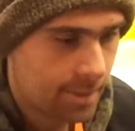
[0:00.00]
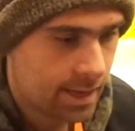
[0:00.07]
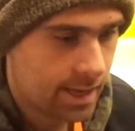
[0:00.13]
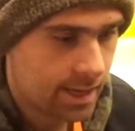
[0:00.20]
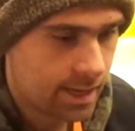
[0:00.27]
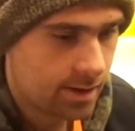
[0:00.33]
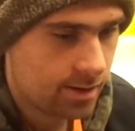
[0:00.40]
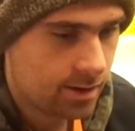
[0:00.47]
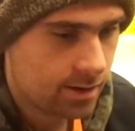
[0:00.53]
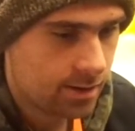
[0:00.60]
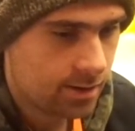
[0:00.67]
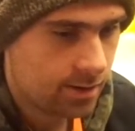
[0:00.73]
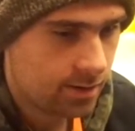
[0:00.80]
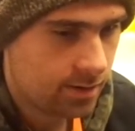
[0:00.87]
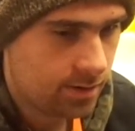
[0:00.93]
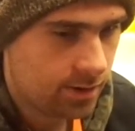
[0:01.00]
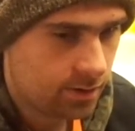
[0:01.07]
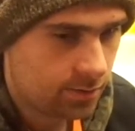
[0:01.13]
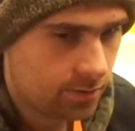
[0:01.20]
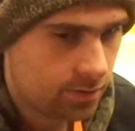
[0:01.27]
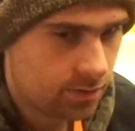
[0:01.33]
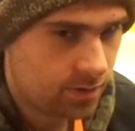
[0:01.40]
And the next
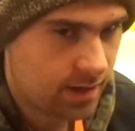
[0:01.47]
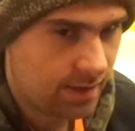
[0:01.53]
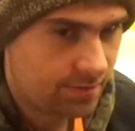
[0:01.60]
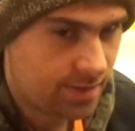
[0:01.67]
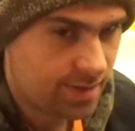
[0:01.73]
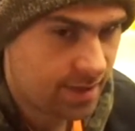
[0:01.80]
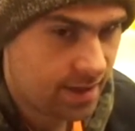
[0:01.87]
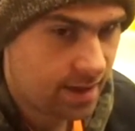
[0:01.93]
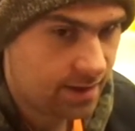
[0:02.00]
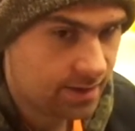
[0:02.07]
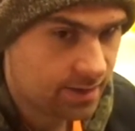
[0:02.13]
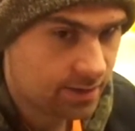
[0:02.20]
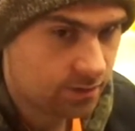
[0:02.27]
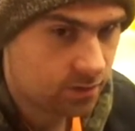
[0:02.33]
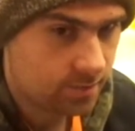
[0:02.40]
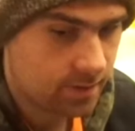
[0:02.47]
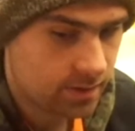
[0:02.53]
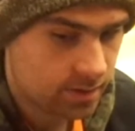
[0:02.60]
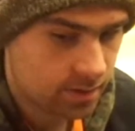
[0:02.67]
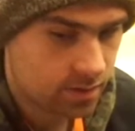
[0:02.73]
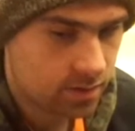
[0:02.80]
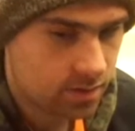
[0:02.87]
fursuit after that will
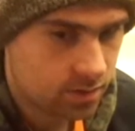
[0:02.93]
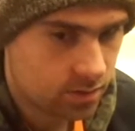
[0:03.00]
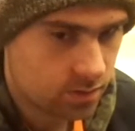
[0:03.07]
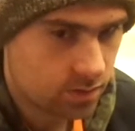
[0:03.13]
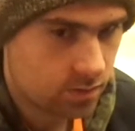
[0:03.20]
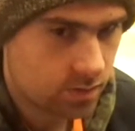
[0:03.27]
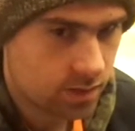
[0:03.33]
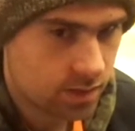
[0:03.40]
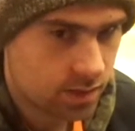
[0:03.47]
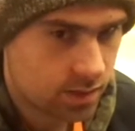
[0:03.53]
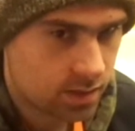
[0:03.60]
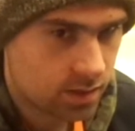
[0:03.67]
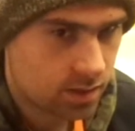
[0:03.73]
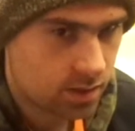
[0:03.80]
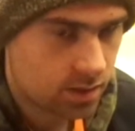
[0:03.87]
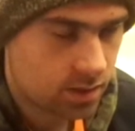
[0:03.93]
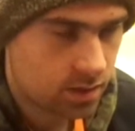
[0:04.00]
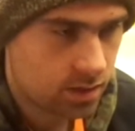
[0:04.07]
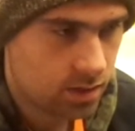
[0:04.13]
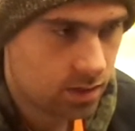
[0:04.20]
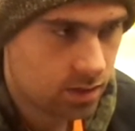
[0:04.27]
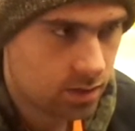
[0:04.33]
be worked
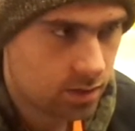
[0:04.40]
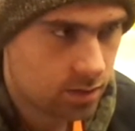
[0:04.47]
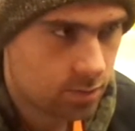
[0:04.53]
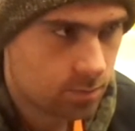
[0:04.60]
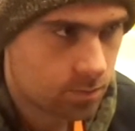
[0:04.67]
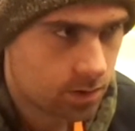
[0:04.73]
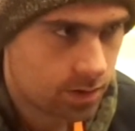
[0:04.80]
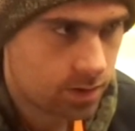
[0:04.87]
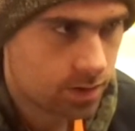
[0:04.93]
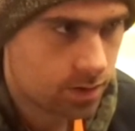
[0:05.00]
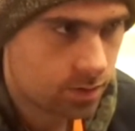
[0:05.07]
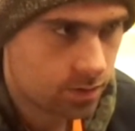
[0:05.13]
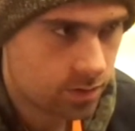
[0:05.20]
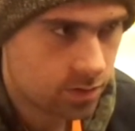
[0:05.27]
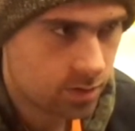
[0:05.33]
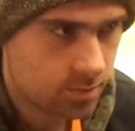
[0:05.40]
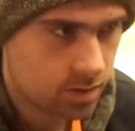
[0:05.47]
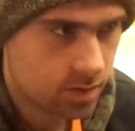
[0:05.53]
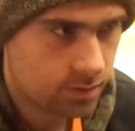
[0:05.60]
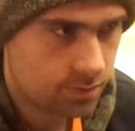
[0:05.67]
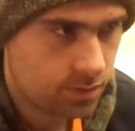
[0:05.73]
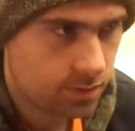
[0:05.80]
on in the spring or summer
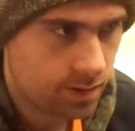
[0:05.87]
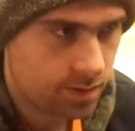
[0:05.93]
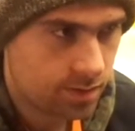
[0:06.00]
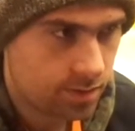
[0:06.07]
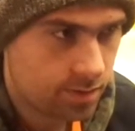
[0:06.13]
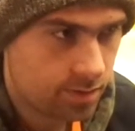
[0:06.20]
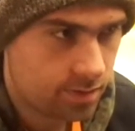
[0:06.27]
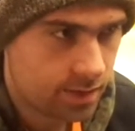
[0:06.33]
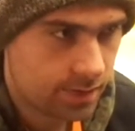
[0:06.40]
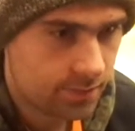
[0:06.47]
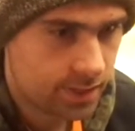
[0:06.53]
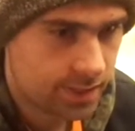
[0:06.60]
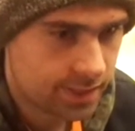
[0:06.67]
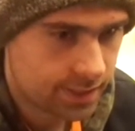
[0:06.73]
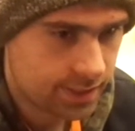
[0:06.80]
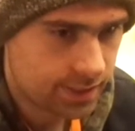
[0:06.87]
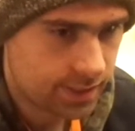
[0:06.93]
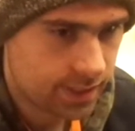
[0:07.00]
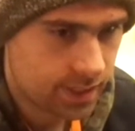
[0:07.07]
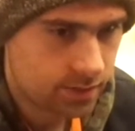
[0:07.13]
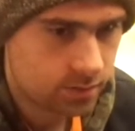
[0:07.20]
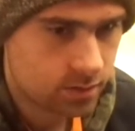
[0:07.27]
of 2017,
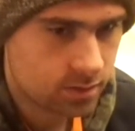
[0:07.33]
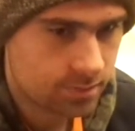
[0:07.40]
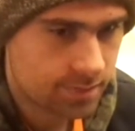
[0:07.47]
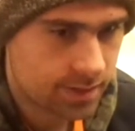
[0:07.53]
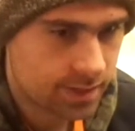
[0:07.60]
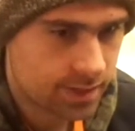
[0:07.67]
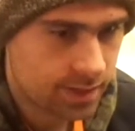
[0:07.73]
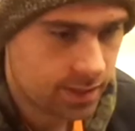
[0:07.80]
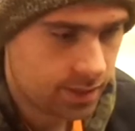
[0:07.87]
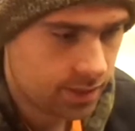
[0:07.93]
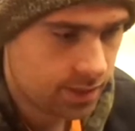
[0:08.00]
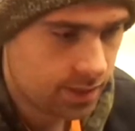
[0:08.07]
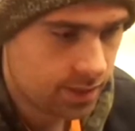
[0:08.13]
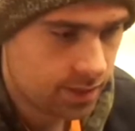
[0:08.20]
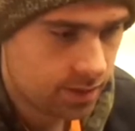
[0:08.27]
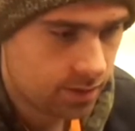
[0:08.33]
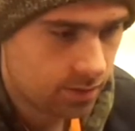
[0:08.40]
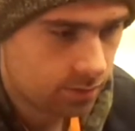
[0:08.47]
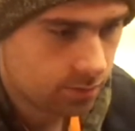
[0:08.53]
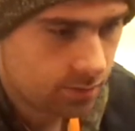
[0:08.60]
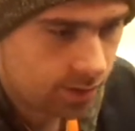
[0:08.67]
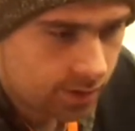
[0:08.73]
and it will be
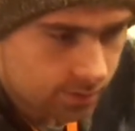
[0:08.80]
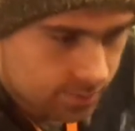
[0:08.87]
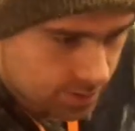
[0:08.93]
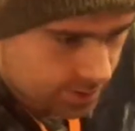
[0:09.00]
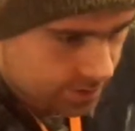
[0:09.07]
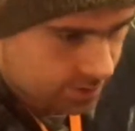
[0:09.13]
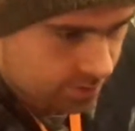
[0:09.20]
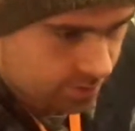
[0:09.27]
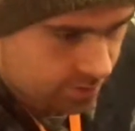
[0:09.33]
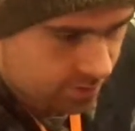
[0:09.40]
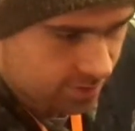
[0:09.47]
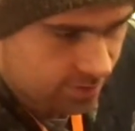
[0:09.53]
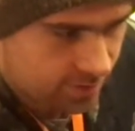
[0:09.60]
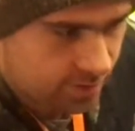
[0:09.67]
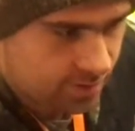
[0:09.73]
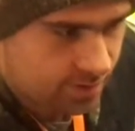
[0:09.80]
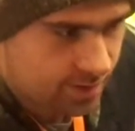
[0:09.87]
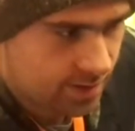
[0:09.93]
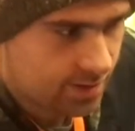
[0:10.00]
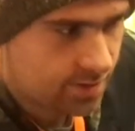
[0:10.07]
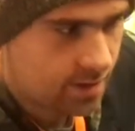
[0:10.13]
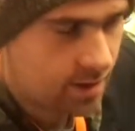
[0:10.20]
Renamon's
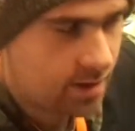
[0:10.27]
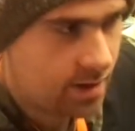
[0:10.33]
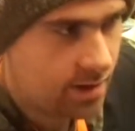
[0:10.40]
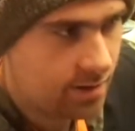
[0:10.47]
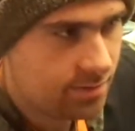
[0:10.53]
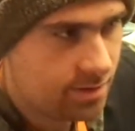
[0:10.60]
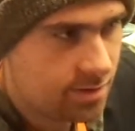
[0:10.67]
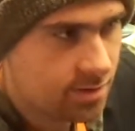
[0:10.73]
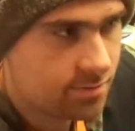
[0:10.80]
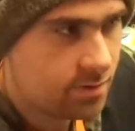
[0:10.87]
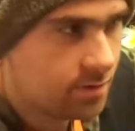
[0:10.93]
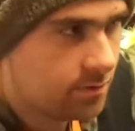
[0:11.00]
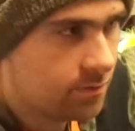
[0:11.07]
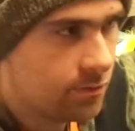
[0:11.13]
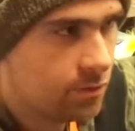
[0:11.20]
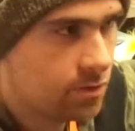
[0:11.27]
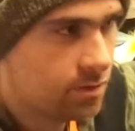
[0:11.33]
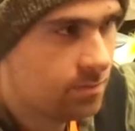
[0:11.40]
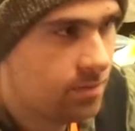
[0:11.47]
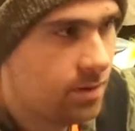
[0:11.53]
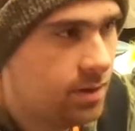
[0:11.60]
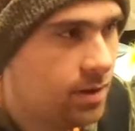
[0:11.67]
Digivolve
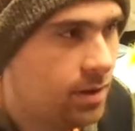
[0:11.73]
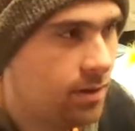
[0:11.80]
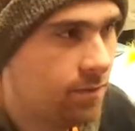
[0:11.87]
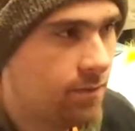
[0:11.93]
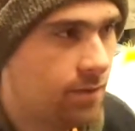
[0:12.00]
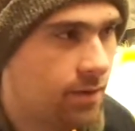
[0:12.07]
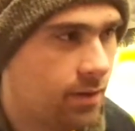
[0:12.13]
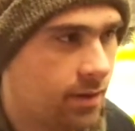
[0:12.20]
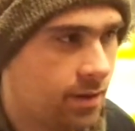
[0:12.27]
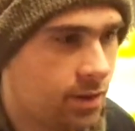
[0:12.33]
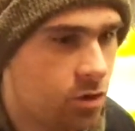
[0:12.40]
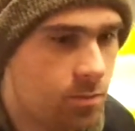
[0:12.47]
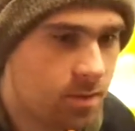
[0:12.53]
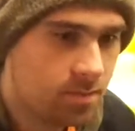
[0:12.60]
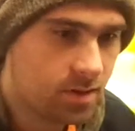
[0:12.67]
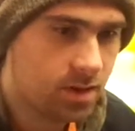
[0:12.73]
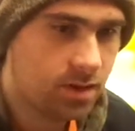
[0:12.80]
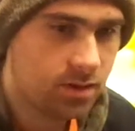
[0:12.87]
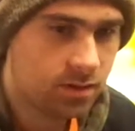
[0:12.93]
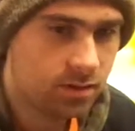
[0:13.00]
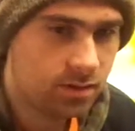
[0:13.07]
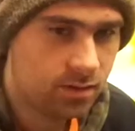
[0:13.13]
form of Cubimon,
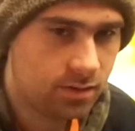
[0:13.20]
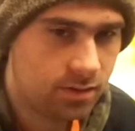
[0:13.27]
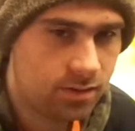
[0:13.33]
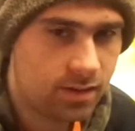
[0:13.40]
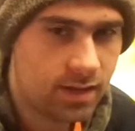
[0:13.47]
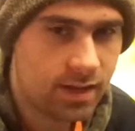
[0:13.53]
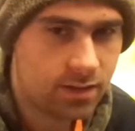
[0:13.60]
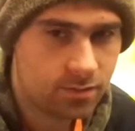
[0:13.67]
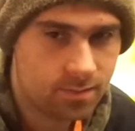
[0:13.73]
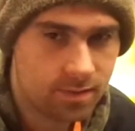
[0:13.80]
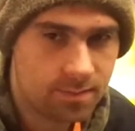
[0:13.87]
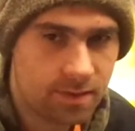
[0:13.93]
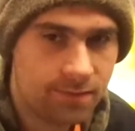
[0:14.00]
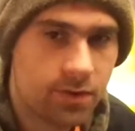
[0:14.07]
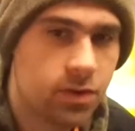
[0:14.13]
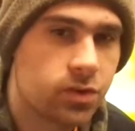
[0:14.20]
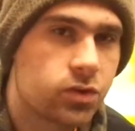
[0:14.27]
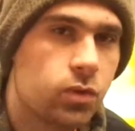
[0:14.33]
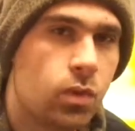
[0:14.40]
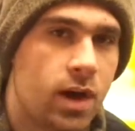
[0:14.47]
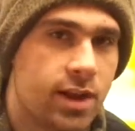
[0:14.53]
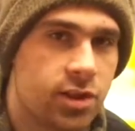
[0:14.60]
and it will be my first
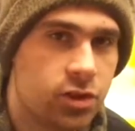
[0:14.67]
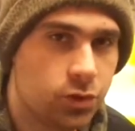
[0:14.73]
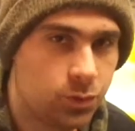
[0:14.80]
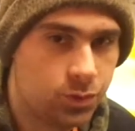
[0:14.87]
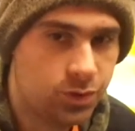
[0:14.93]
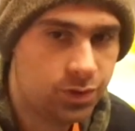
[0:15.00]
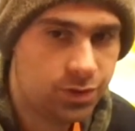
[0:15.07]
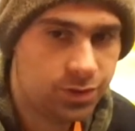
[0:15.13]
quad suit.